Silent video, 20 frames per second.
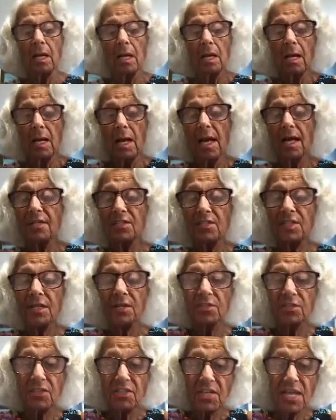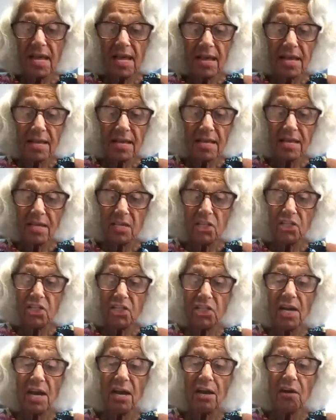I shall say,
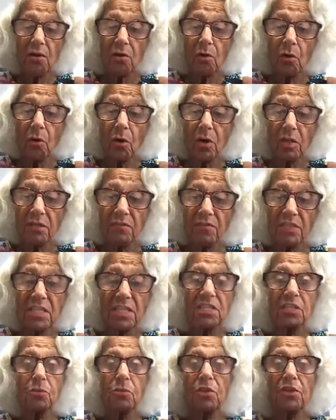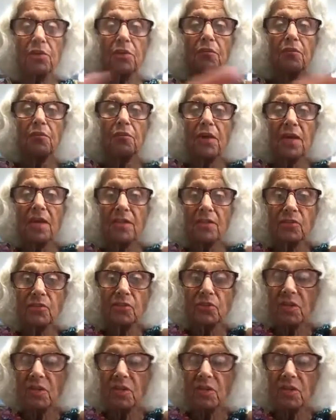share all of this with your friends.